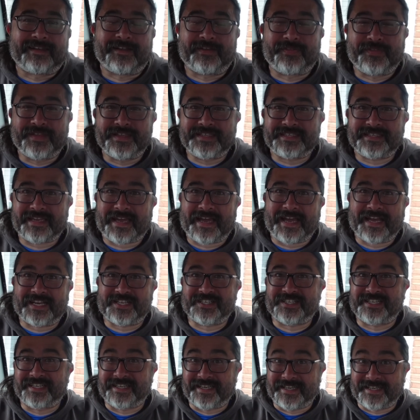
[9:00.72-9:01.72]
Now this
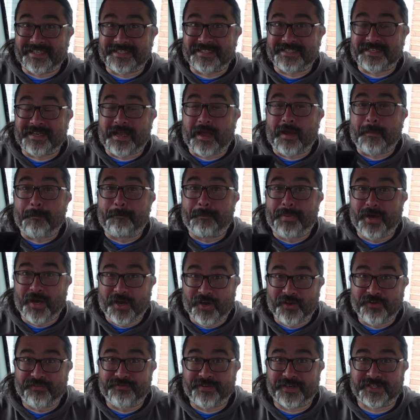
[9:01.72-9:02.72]
actually is
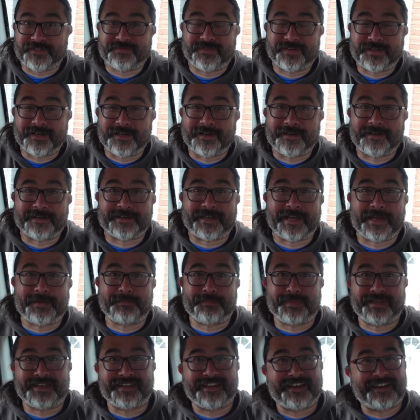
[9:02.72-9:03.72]
perfect for car
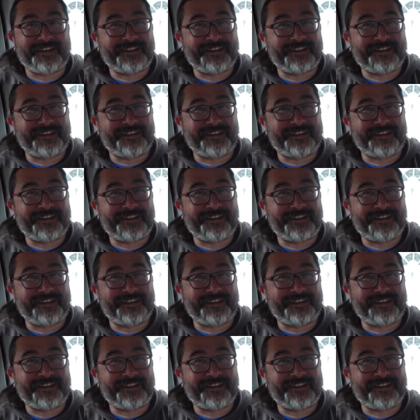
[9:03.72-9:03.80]
camping,